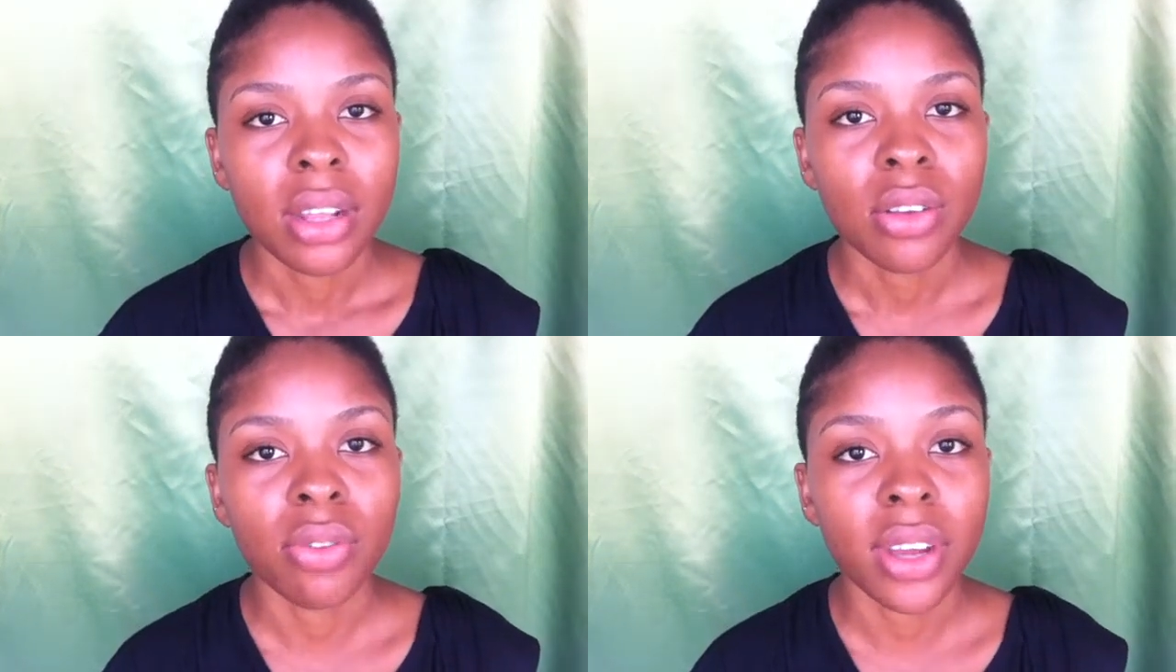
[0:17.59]

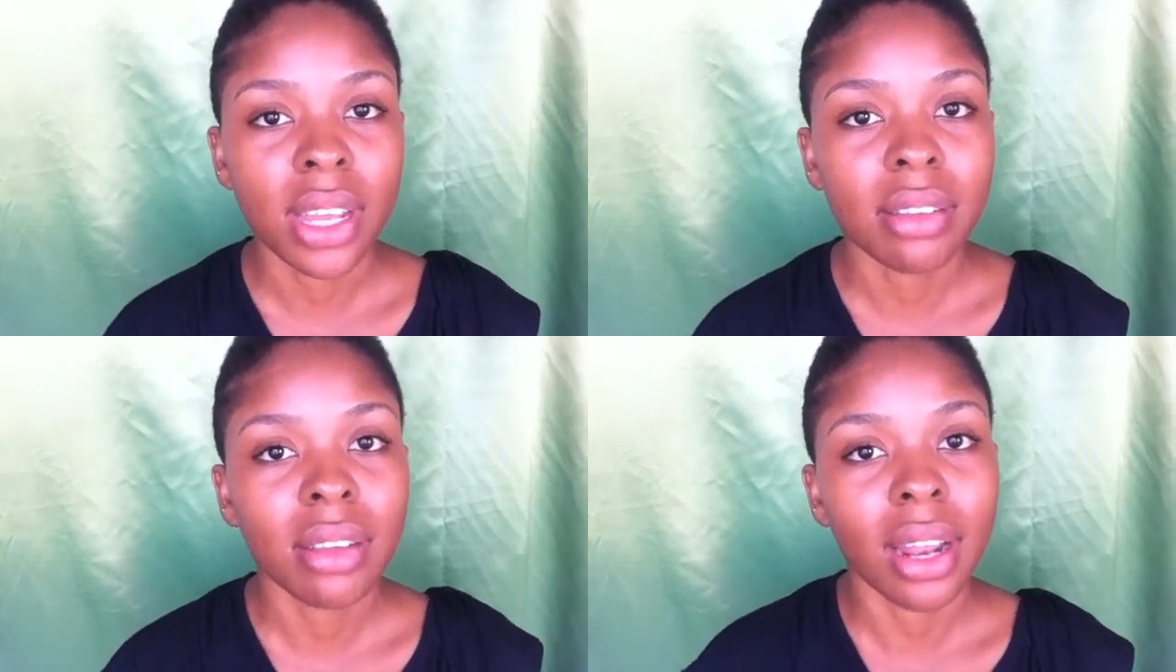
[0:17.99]
Don't
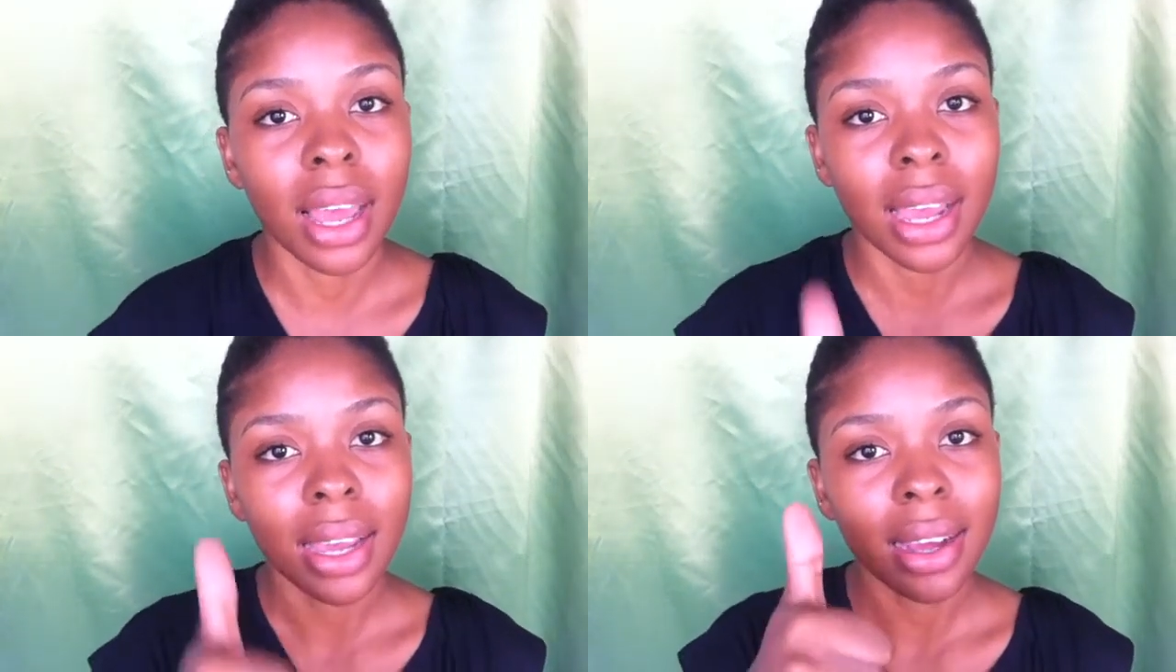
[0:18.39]
forget to
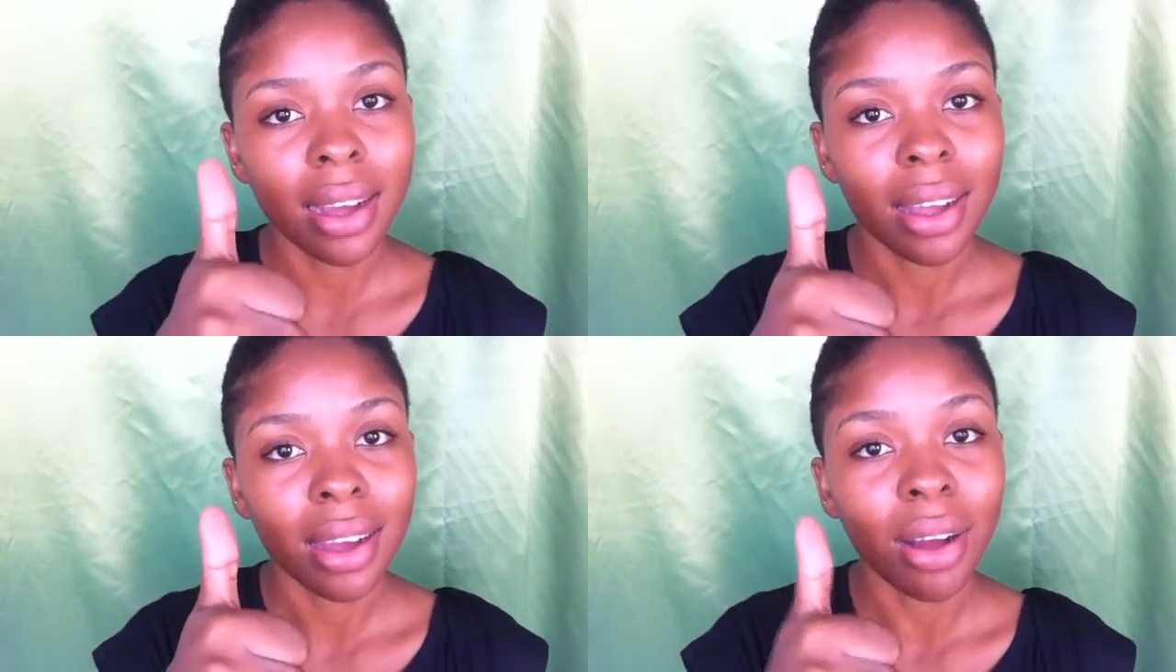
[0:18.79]

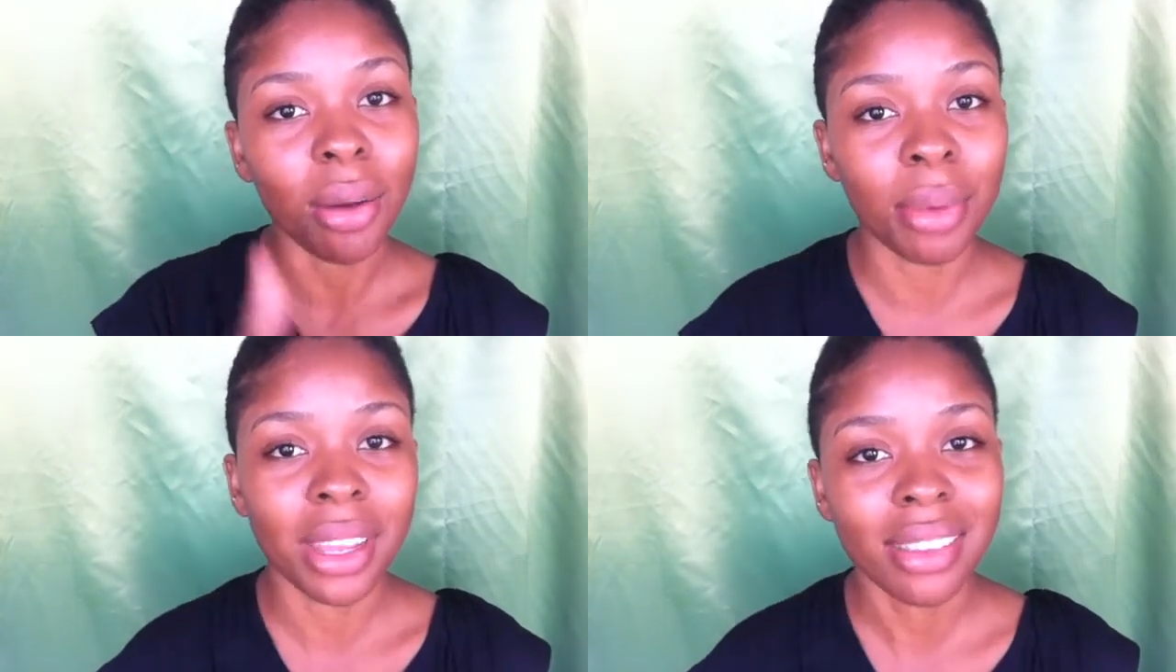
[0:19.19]
like,
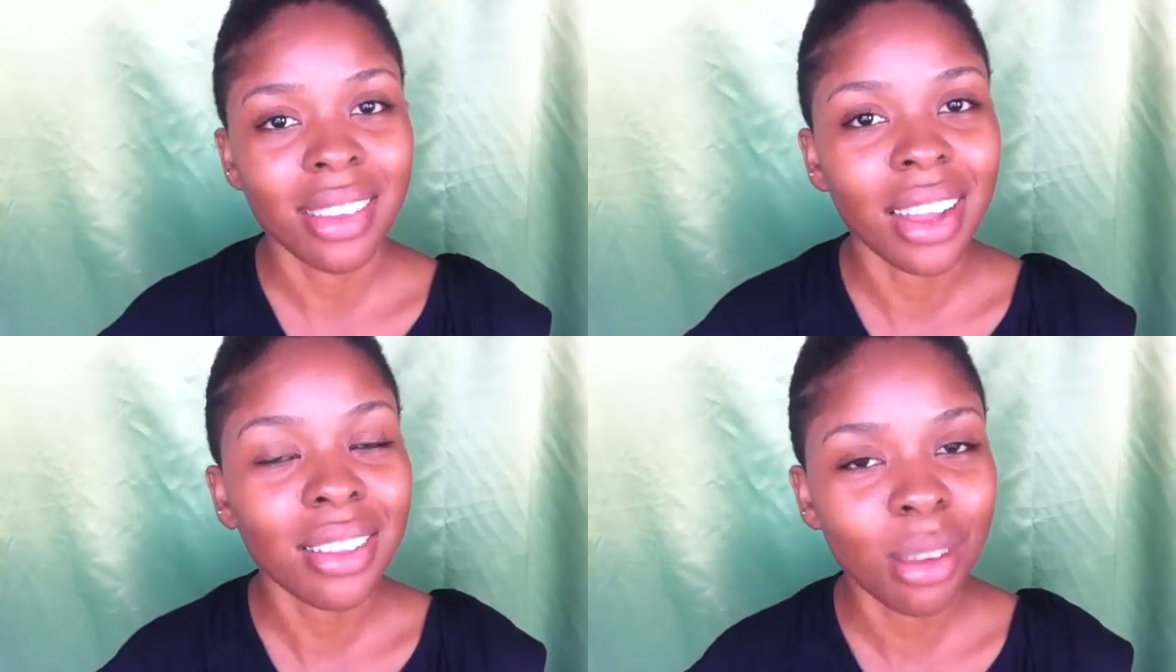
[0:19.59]
comment
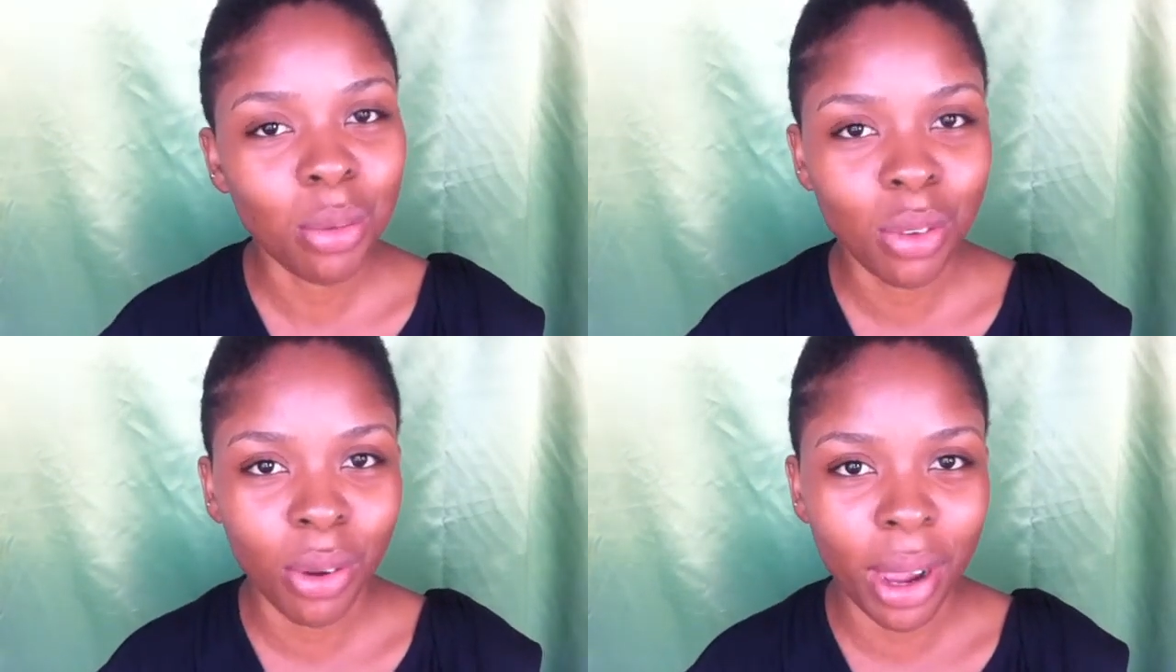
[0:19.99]
and
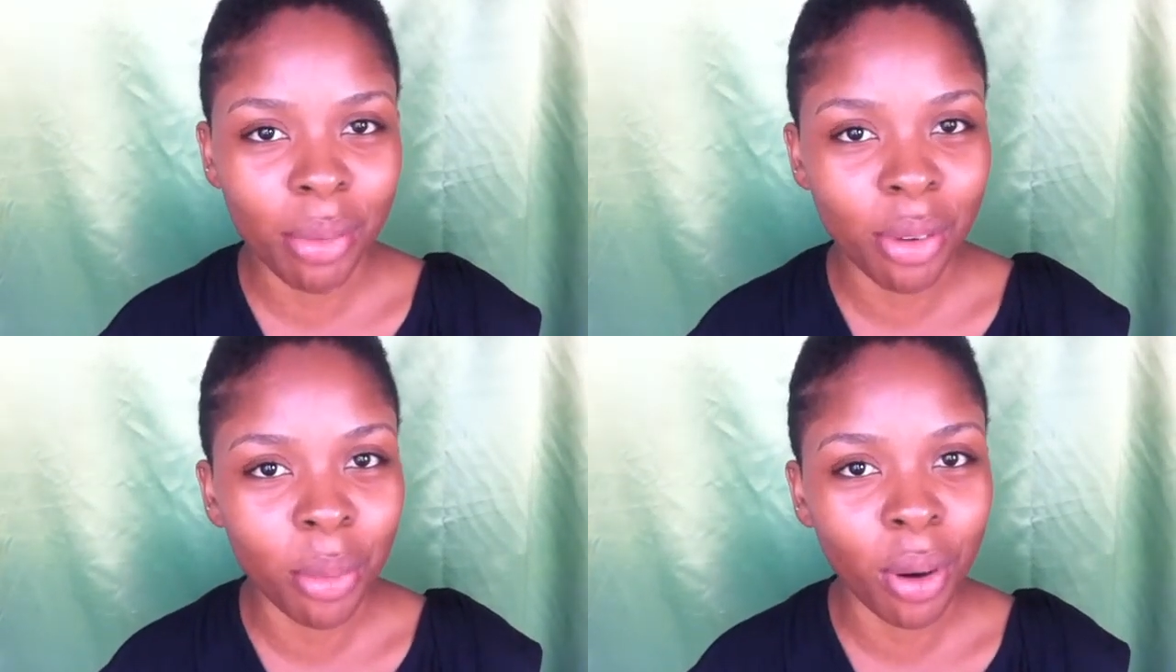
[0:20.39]
subscribe
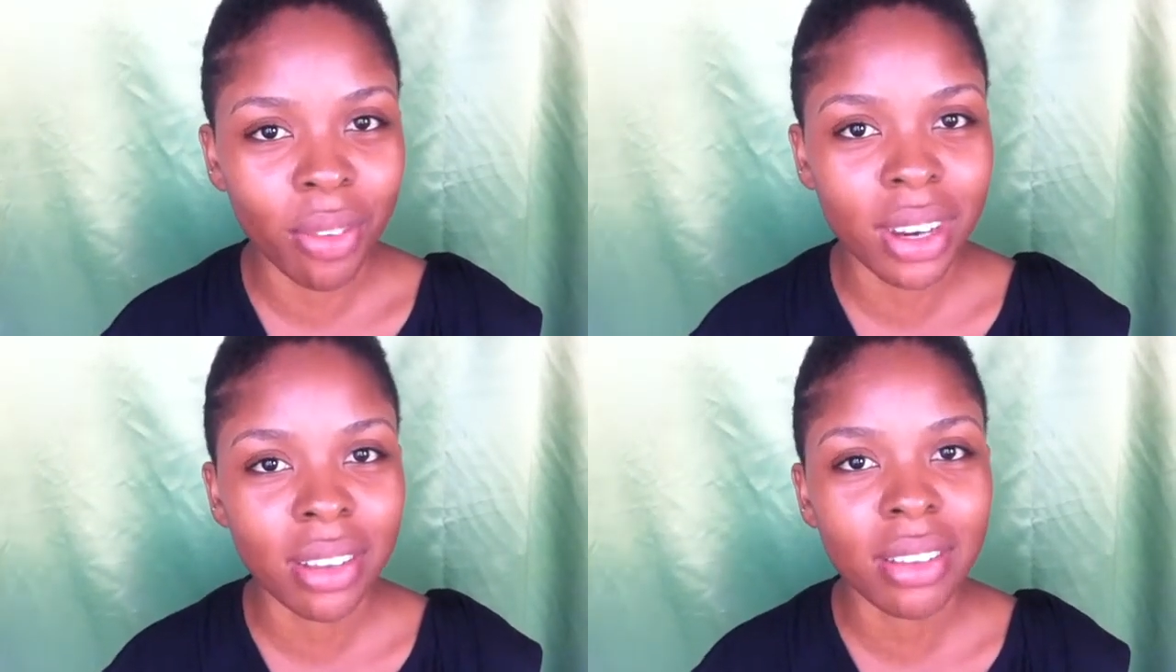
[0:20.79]
for more
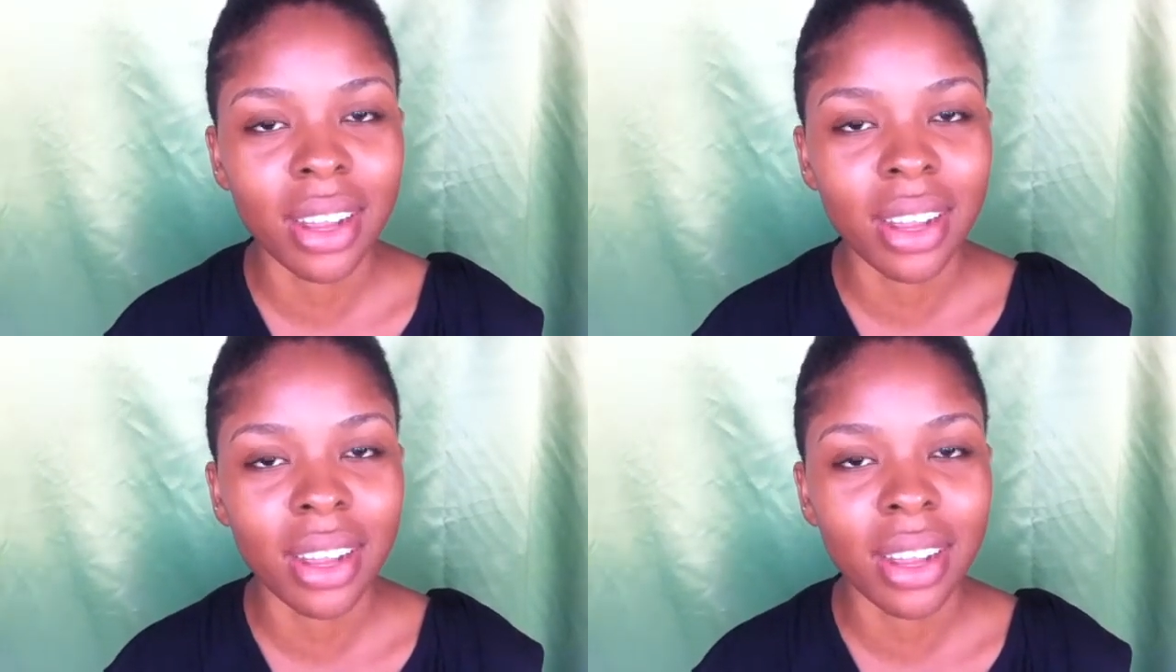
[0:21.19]
videos,